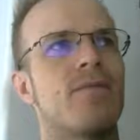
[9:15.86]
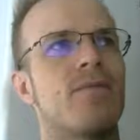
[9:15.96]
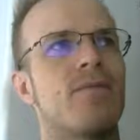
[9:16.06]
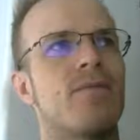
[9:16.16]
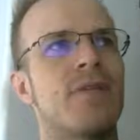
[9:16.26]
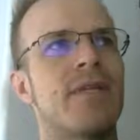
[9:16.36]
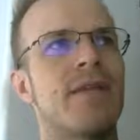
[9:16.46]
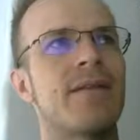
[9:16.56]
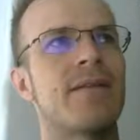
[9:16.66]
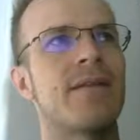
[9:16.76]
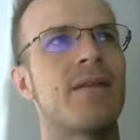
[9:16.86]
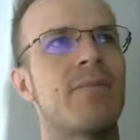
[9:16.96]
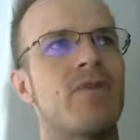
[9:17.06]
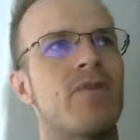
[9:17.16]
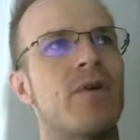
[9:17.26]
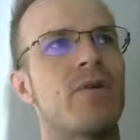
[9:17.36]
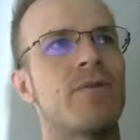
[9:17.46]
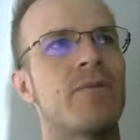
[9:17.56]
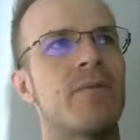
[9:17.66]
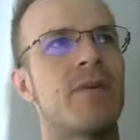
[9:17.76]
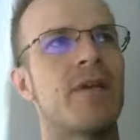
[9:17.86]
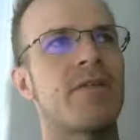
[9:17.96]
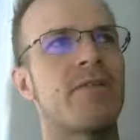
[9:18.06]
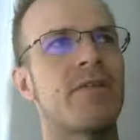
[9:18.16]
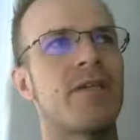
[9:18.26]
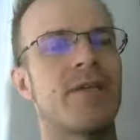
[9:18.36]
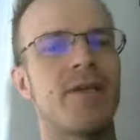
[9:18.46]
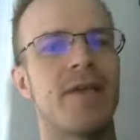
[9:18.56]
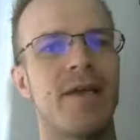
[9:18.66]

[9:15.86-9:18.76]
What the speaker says: we tell it the number of rows we want it to return.